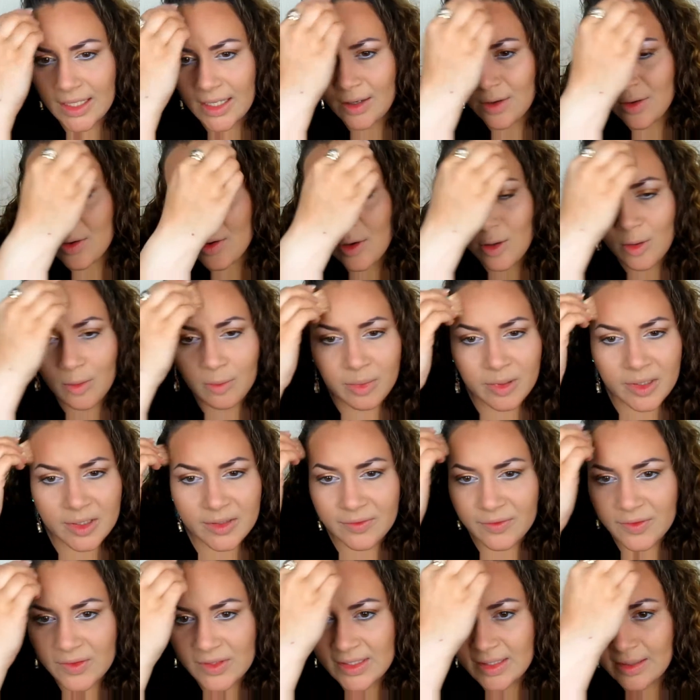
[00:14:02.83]
that hot,
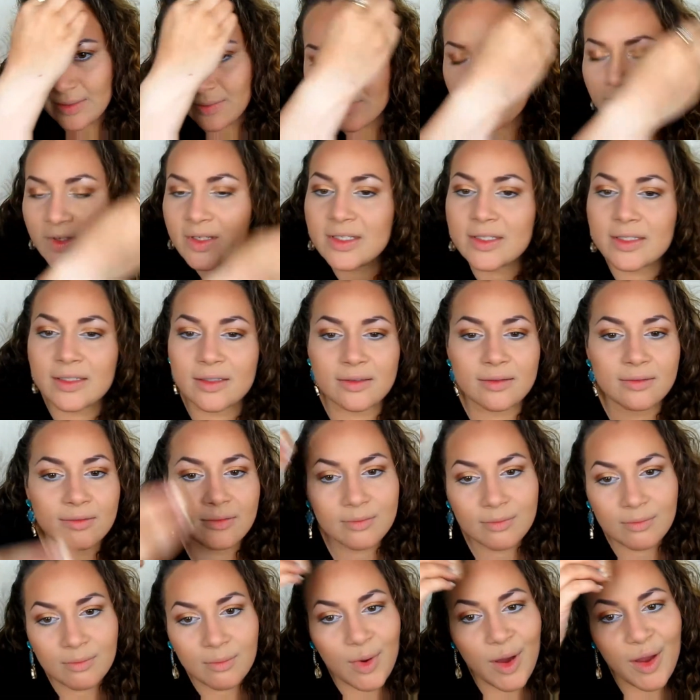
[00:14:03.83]
but for some
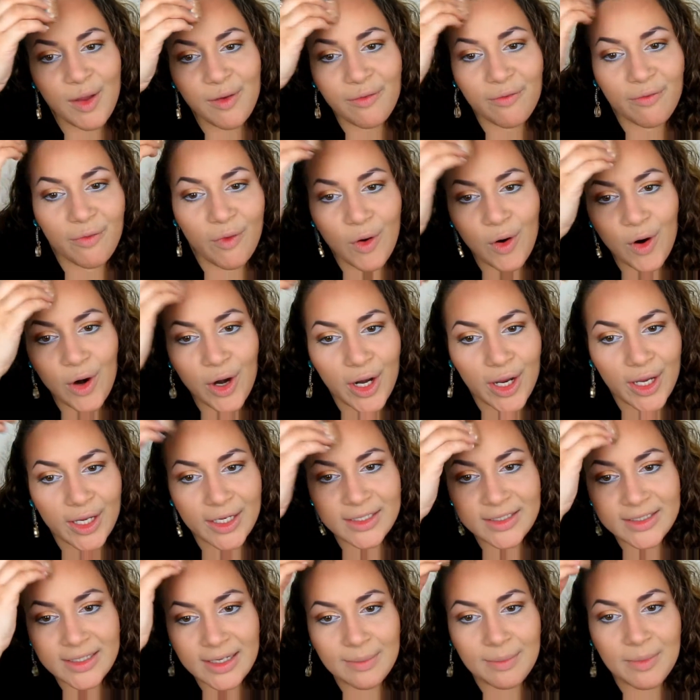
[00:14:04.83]
reason my
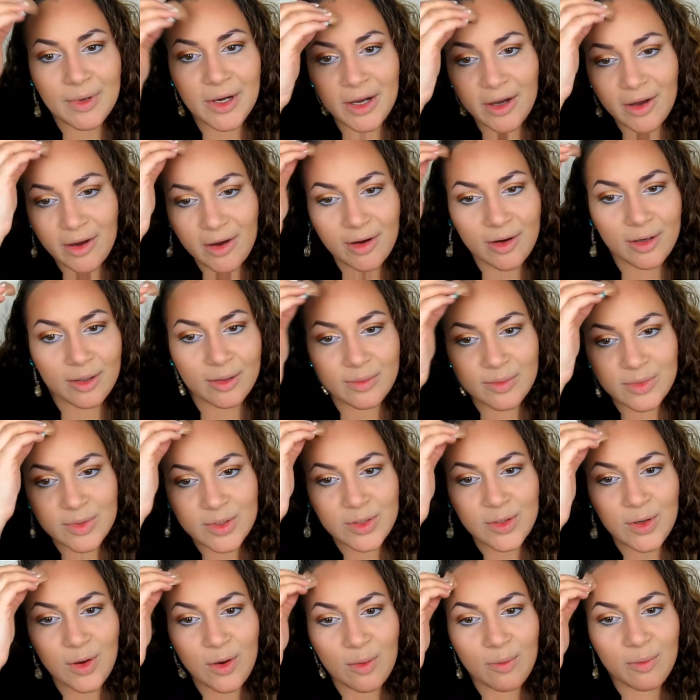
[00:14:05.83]
forehead and my
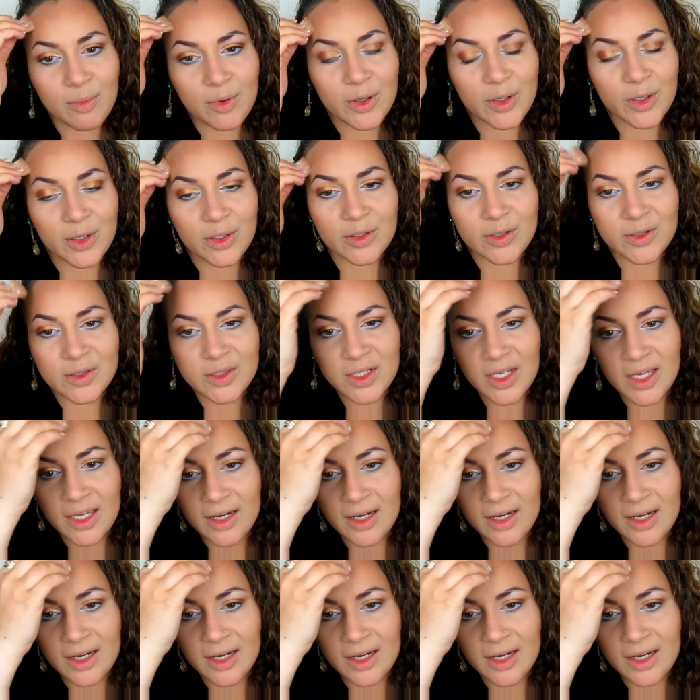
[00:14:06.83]
arms got burned,